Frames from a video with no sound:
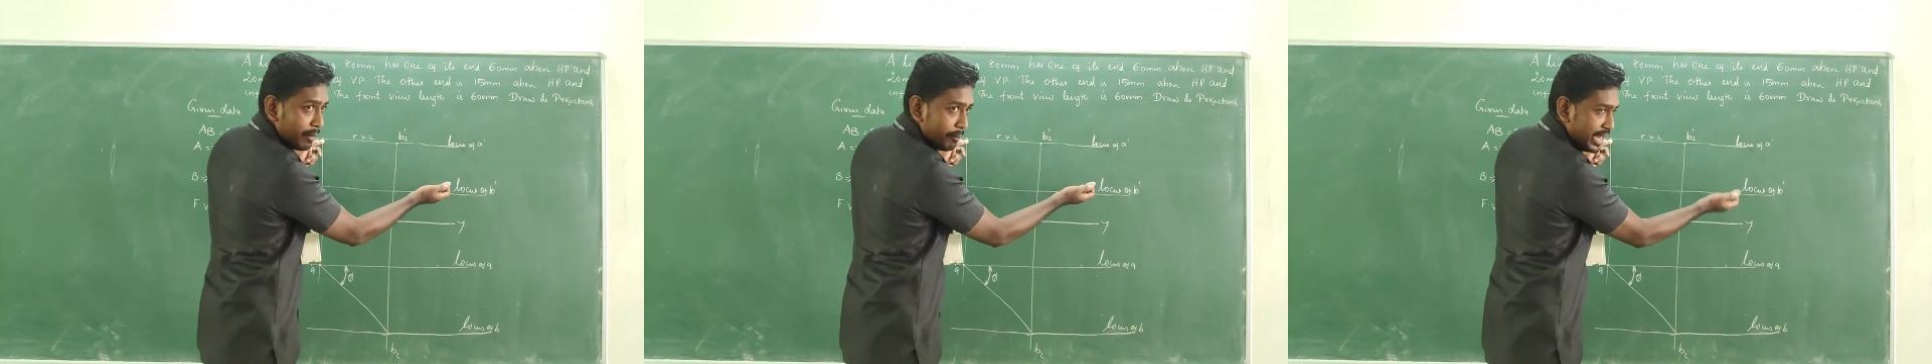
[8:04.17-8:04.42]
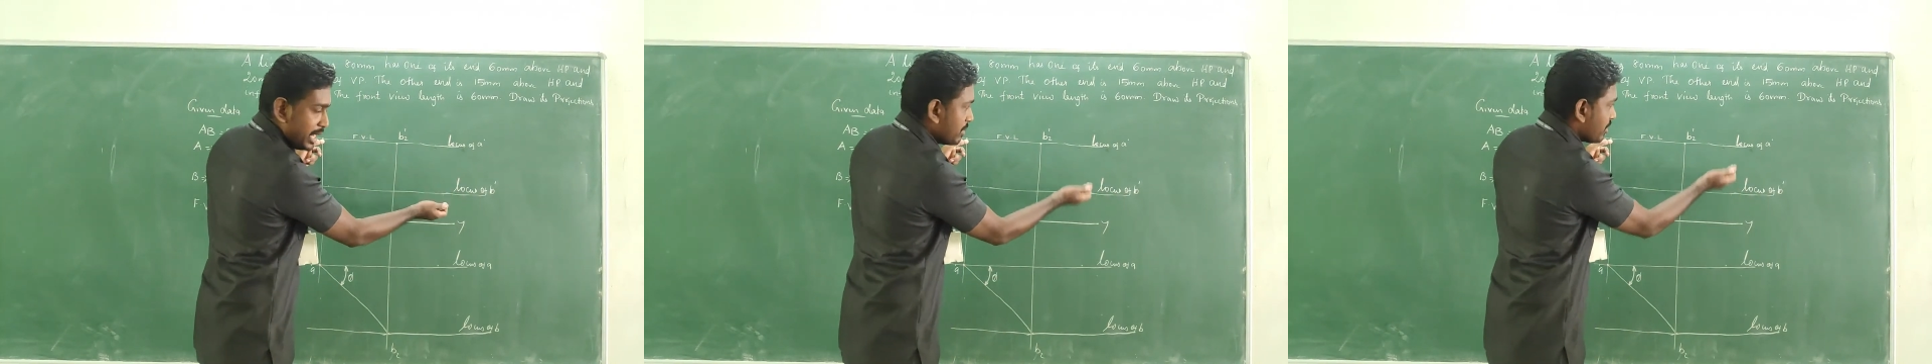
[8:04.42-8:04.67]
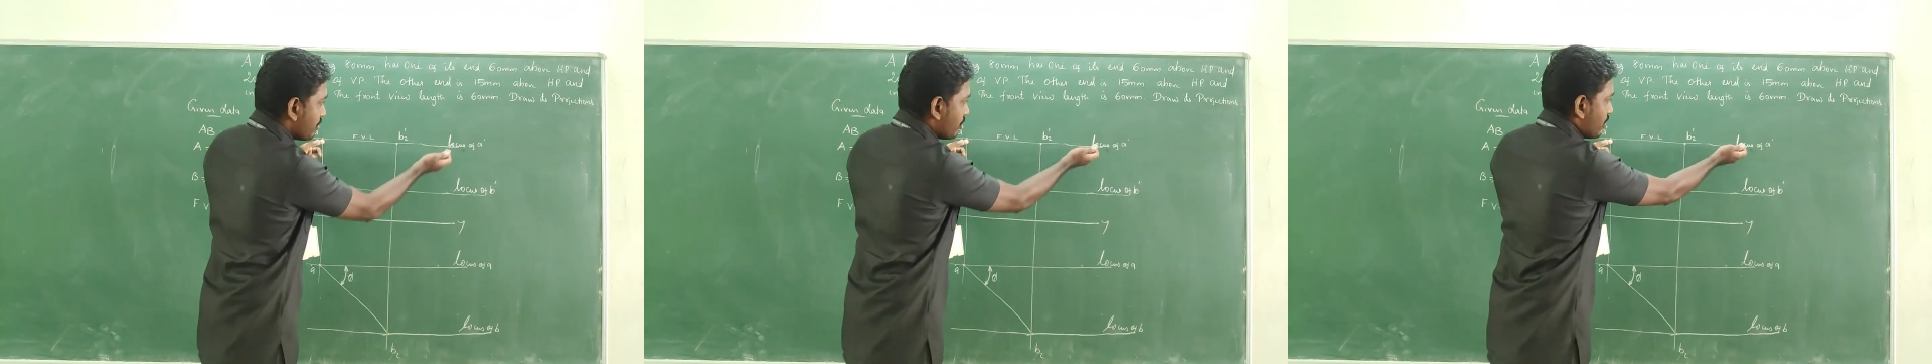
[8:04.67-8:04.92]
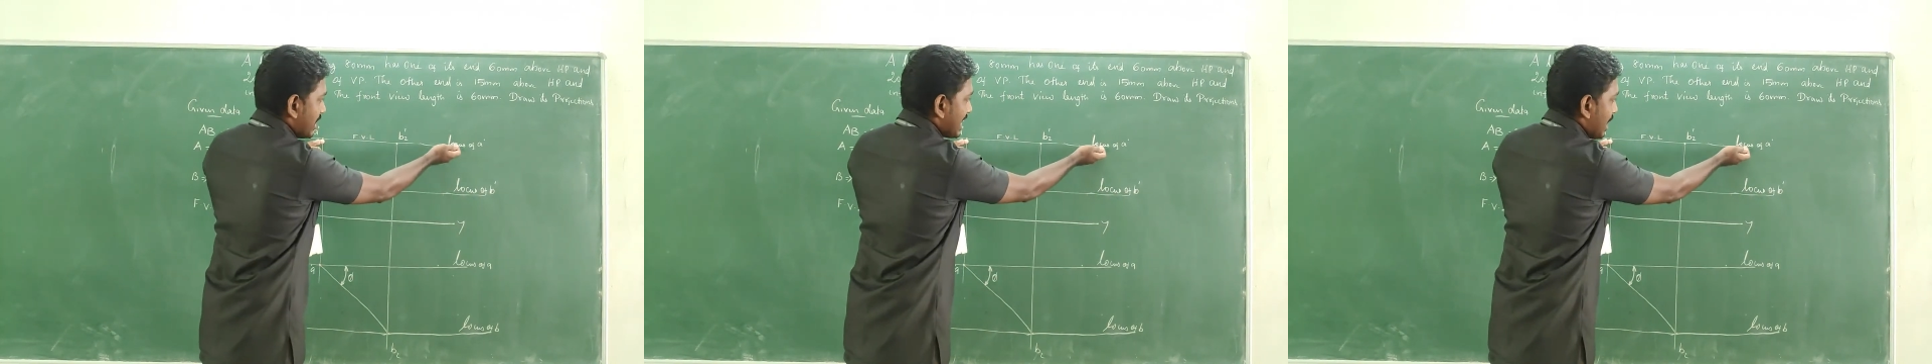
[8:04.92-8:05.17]

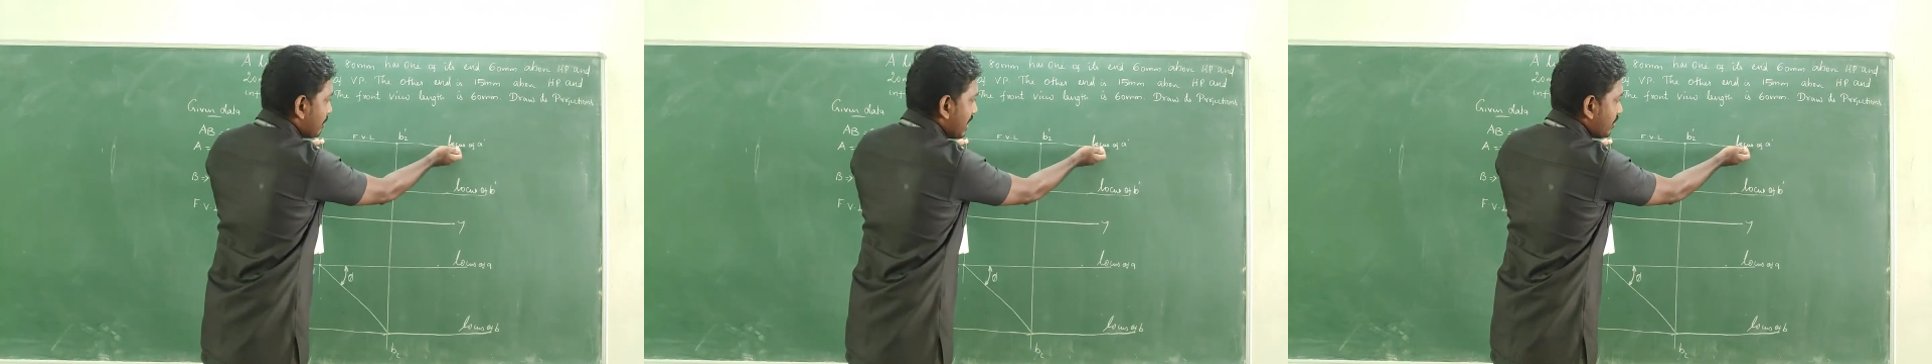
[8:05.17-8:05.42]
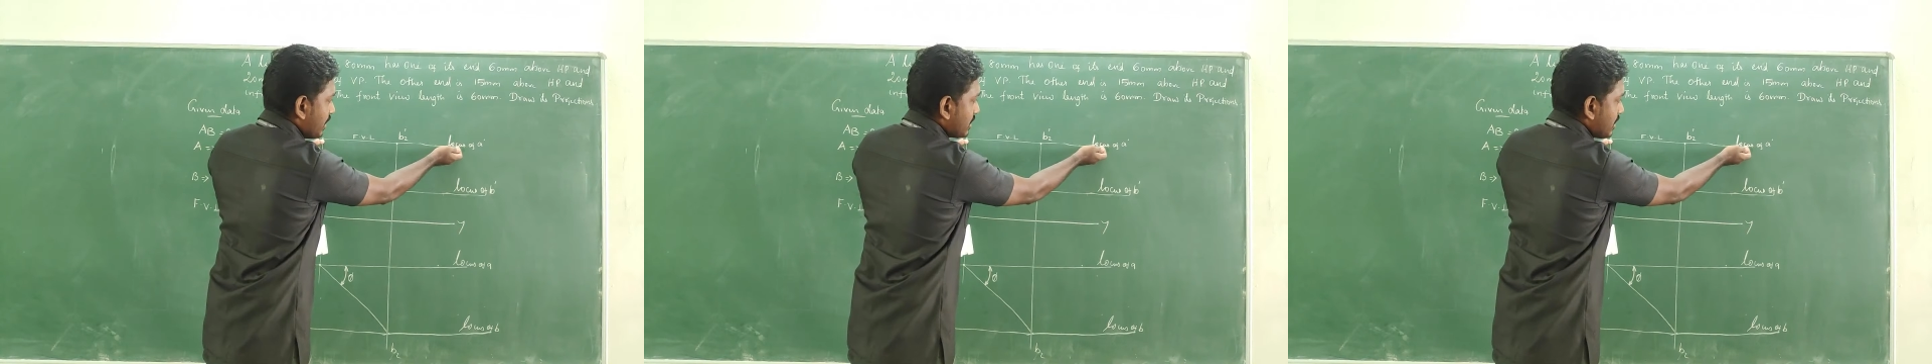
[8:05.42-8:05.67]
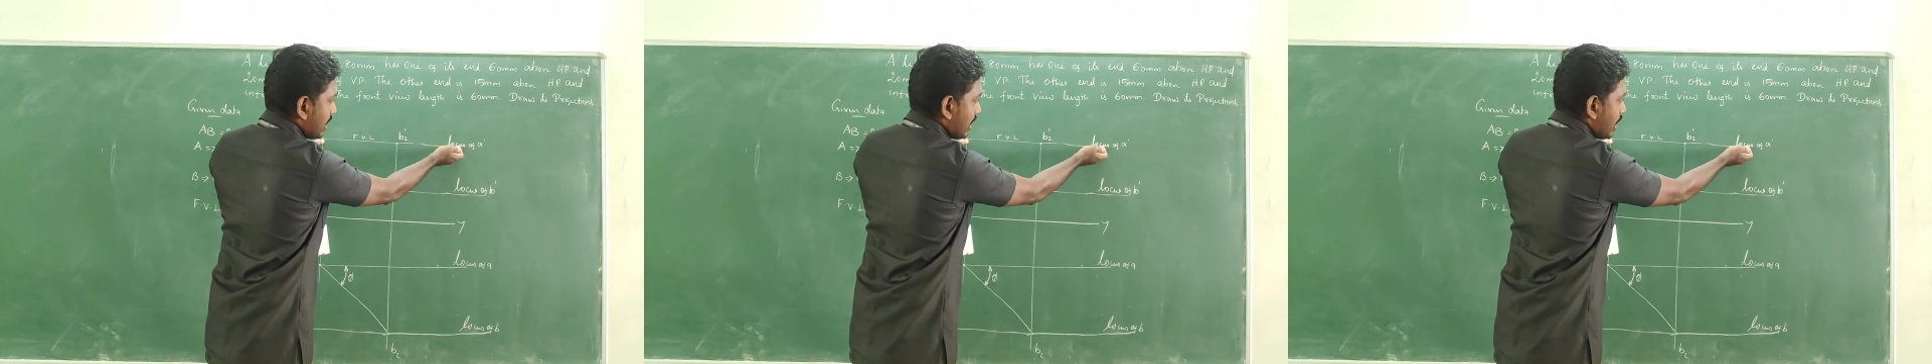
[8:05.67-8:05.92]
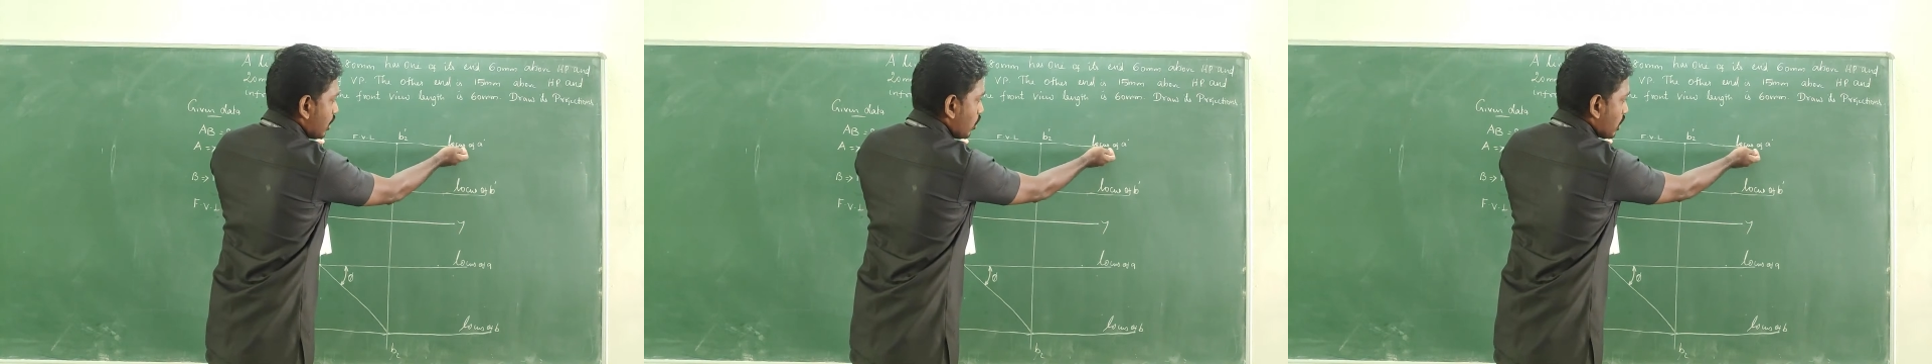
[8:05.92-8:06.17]
minimum when compared with
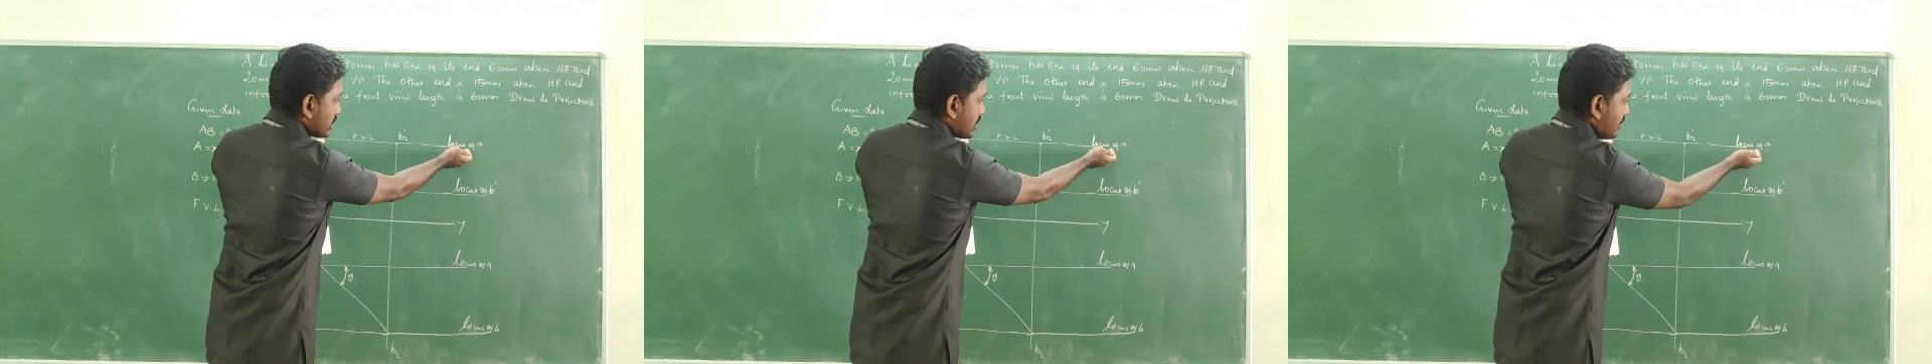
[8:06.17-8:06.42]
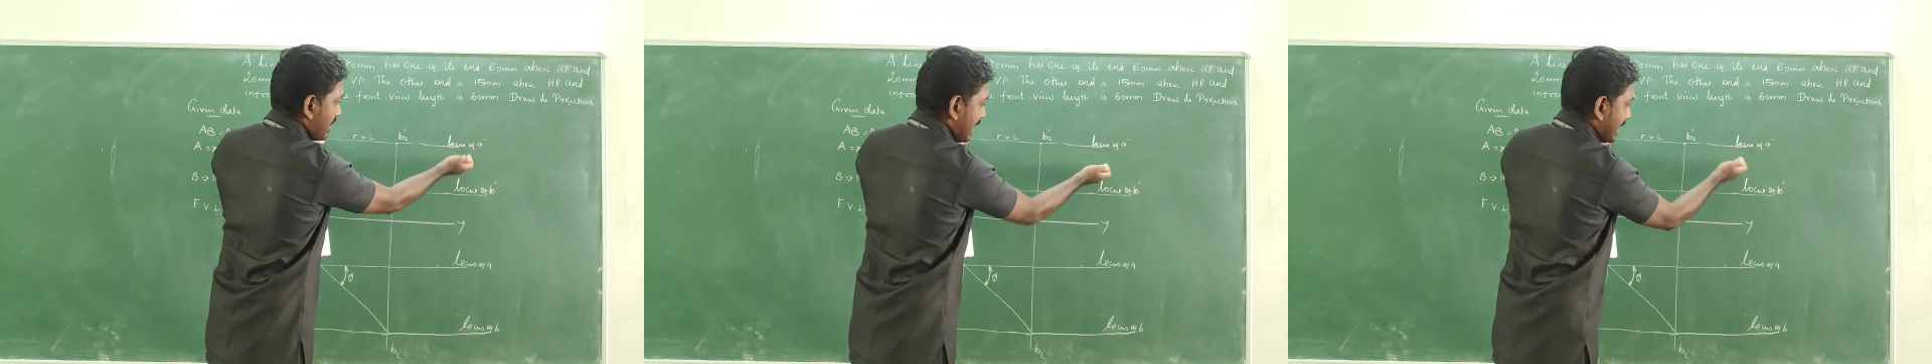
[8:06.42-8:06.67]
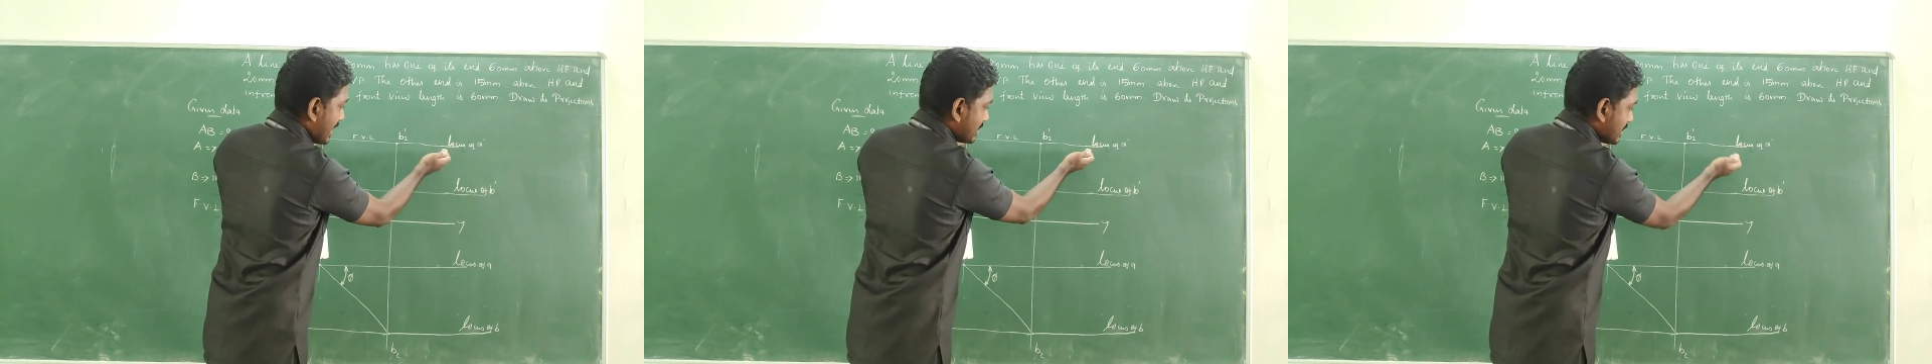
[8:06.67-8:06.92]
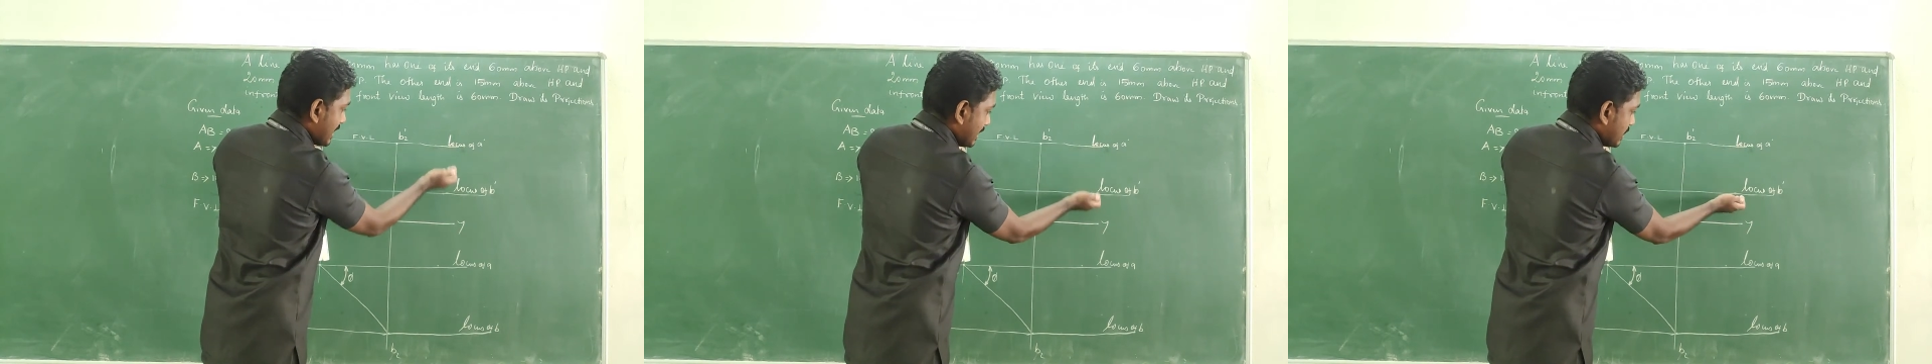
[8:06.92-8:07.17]
the locus of A
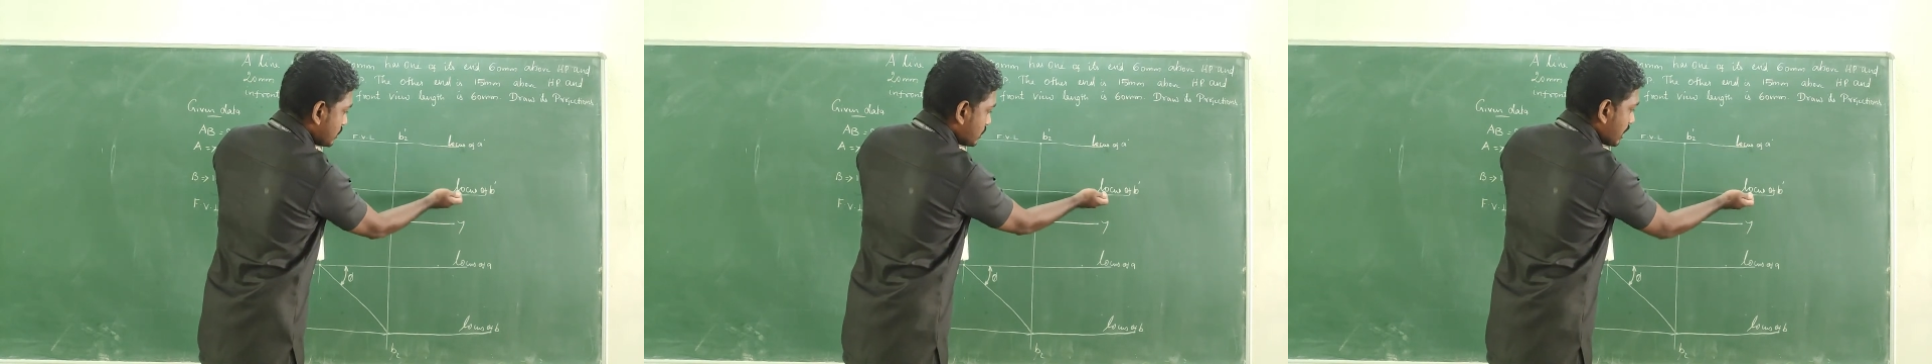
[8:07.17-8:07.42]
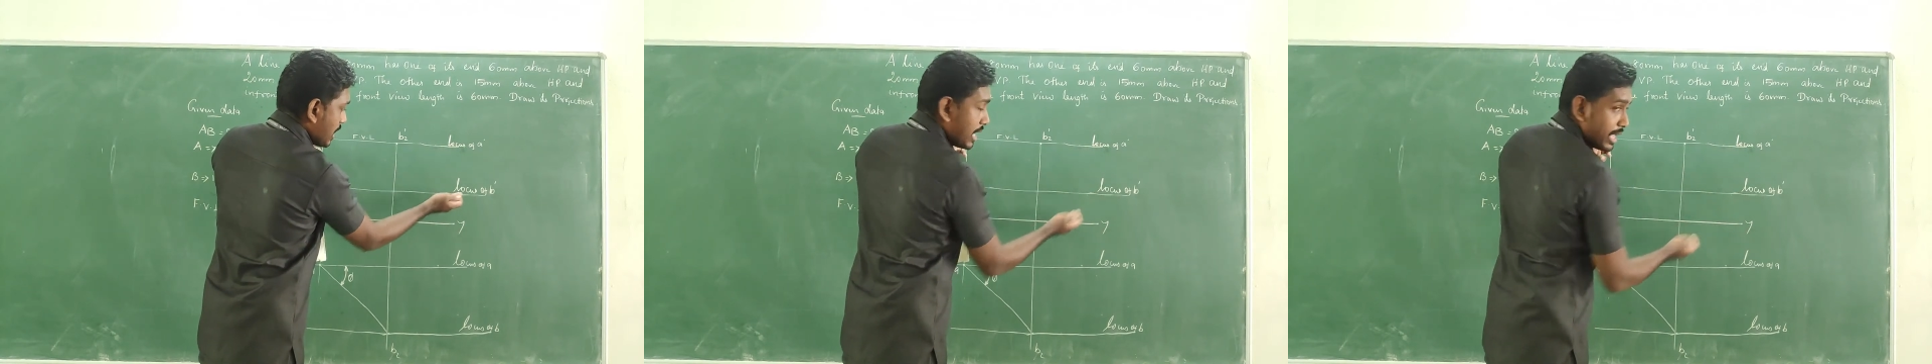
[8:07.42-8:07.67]
dash, it is